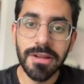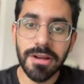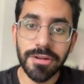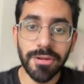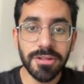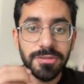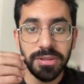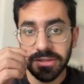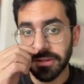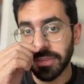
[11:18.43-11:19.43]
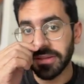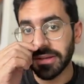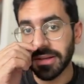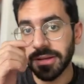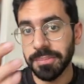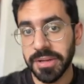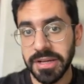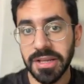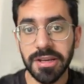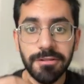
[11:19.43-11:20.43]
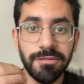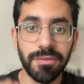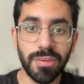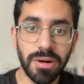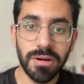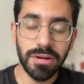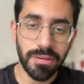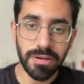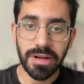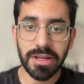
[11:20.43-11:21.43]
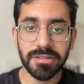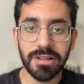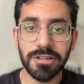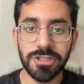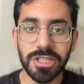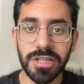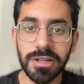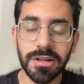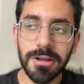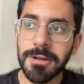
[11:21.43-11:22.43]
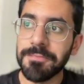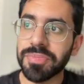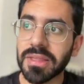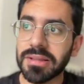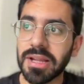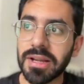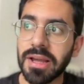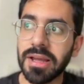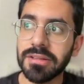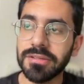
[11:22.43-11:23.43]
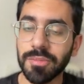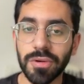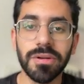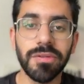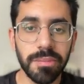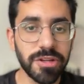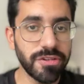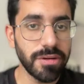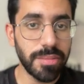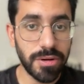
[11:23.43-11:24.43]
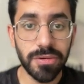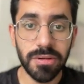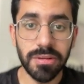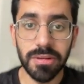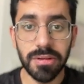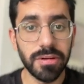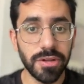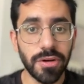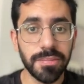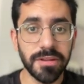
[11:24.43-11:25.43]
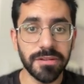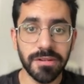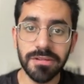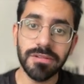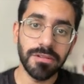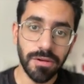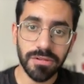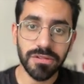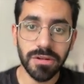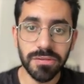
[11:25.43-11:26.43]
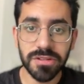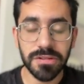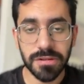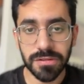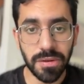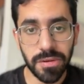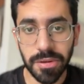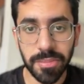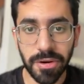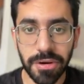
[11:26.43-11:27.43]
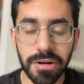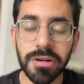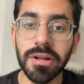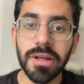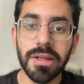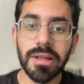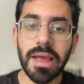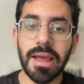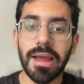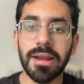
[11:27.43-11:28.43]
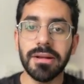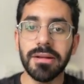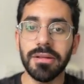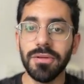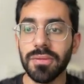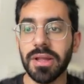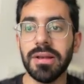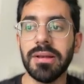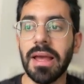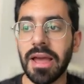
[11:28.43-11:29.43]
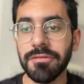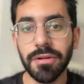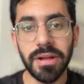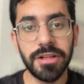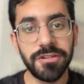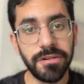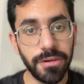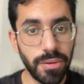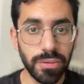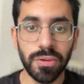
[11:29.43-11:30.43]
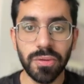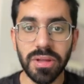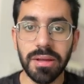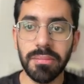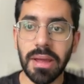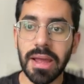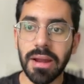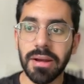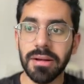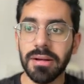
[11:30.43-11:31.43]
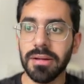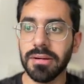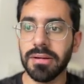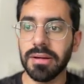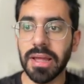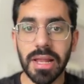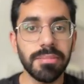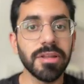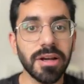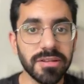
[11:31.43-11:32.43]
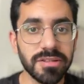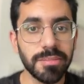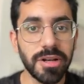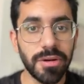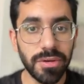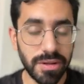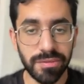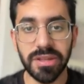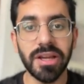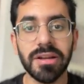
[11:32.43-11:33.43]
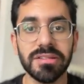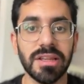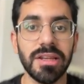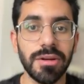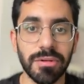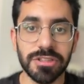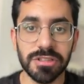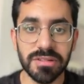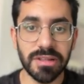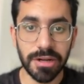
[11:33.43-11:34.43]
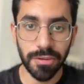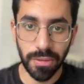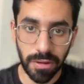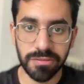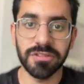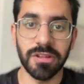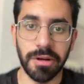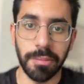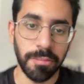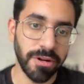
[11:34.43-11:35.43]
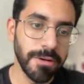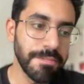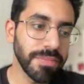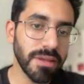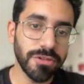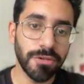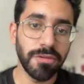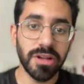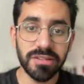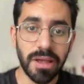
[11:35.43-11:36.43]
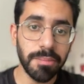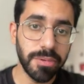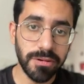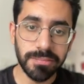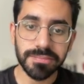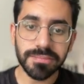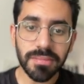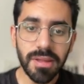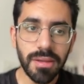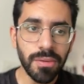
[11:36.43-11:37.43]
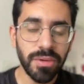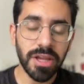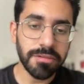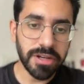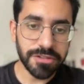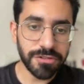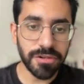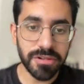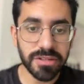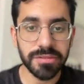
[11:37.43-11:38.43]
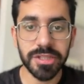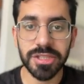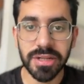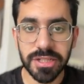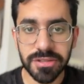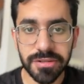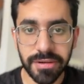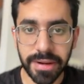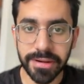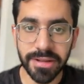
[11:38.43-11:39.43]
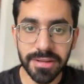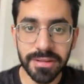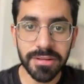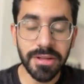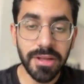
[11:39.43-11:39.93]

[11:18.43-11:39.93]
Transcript: A knowledge base is basically a PDF, Word, or an Excel sheet that has more information about your business, your services, or your product. And you can have your agent go through them and help the customer out if they ask any questions that go off script. So, for example, we have a restaurant reservation agent right here.